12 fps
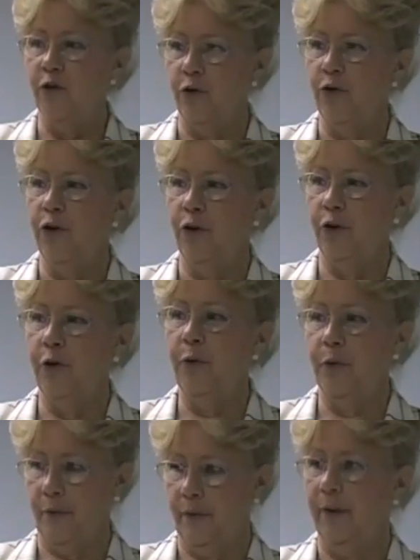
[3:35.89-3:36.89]
your 2
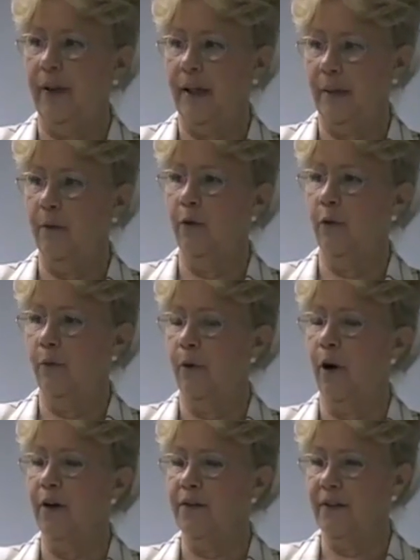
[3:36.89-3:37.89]
chemical
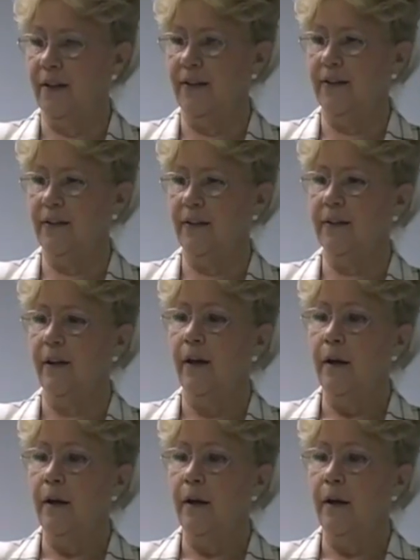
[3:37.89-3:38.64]
processes.